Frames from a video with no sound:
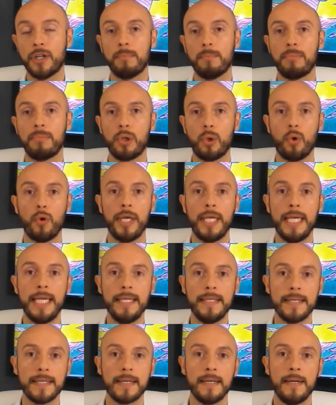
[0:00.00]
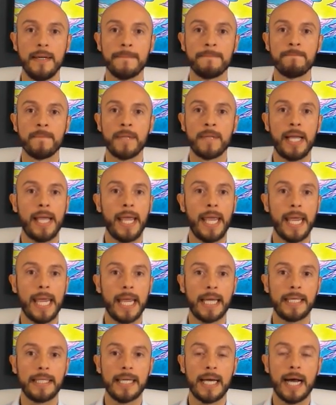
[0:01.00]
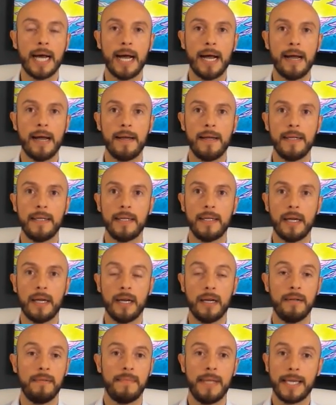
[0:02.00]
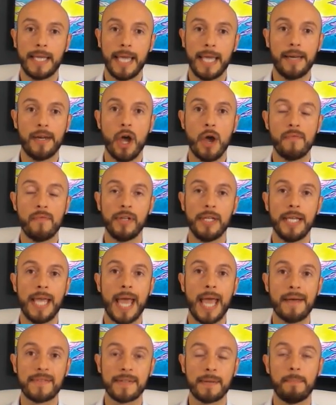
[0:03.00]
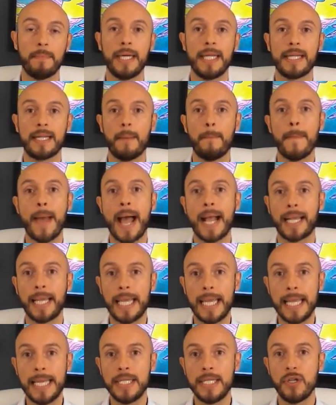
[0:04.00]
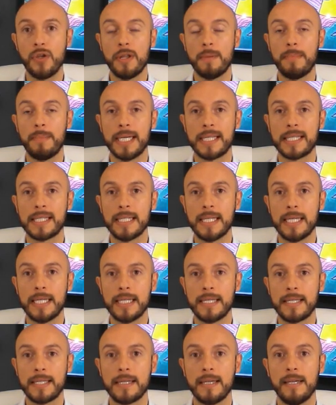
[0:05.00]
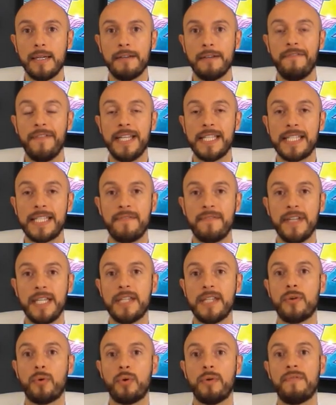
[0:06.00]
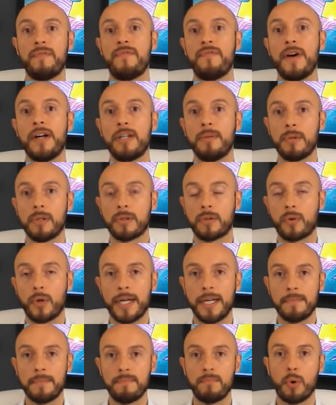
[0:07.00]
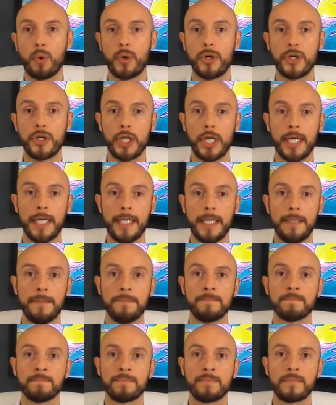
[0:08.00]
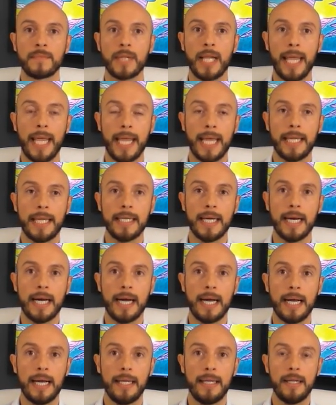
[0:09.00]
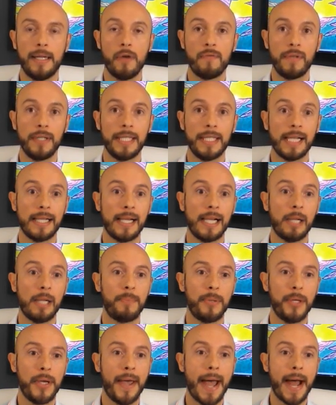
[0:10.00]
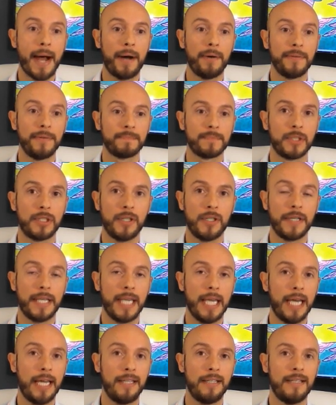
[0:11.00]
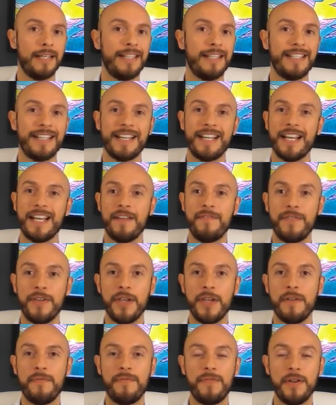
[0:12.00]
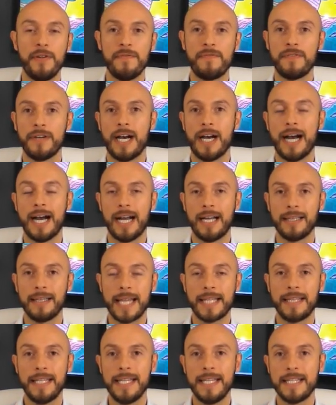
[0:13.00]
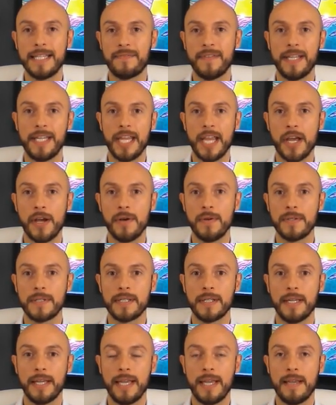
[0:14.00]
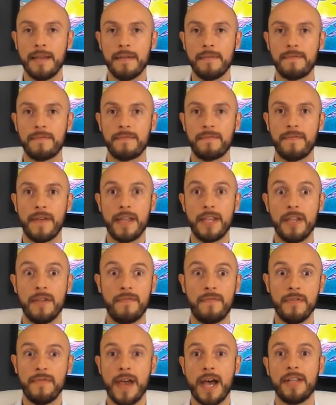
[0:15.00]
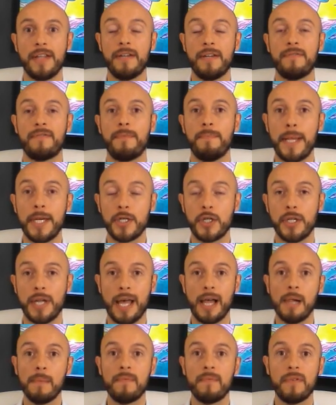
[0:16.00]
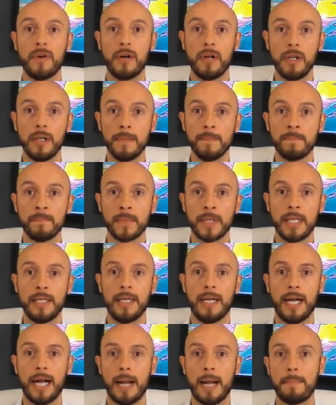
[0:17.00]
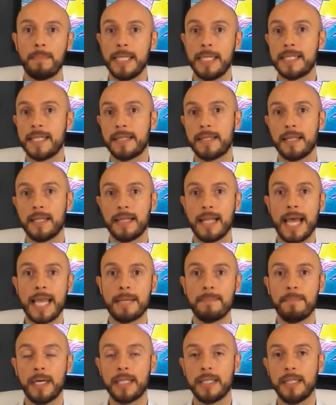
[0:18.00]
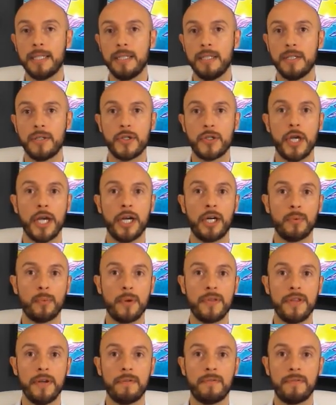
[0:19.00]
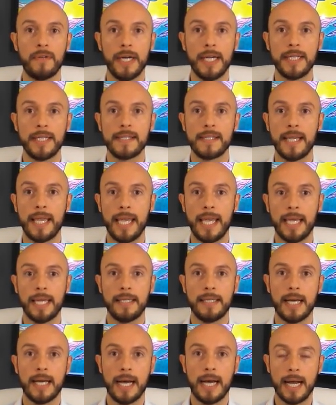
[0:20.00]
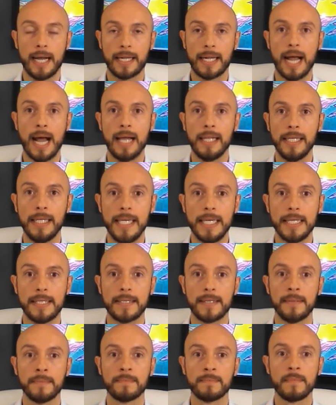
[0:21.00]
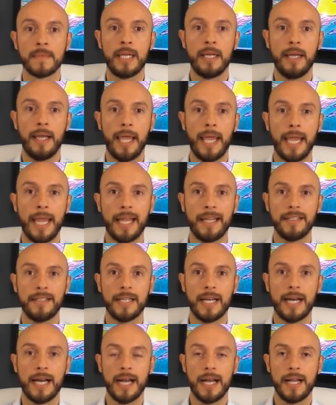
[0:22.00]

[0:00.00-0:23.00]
your employees. And again, hopefully have some money come back into the business vis-a-vis the refundable credit portion. And hopefully that'll help you out. So again, if you've liked these videos, if you found the information helpful, please hit the like button, share it with your friends and colleagues, and